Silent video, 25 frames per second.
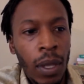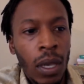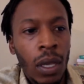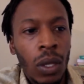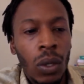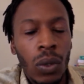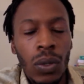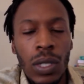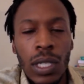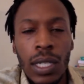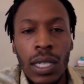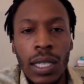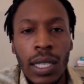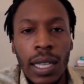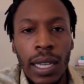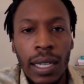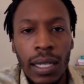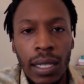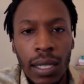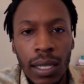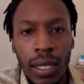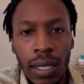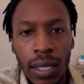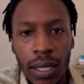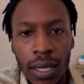you see
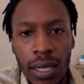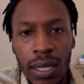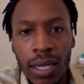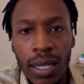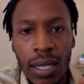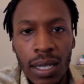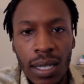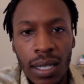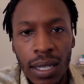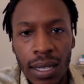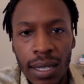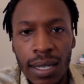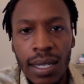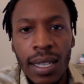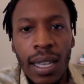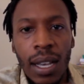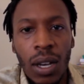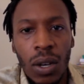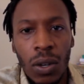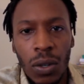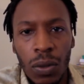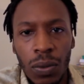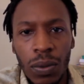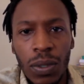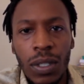that this is just
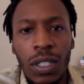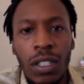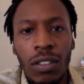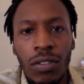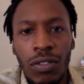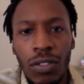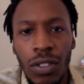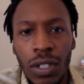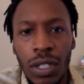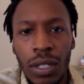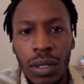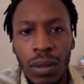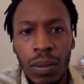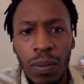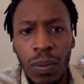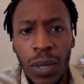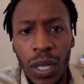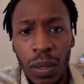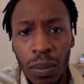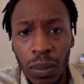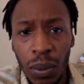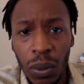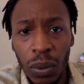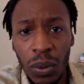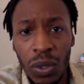how different
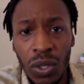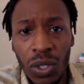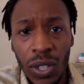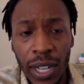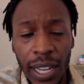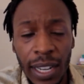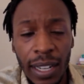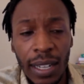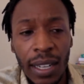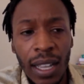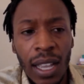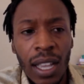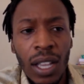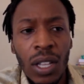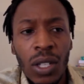people trade.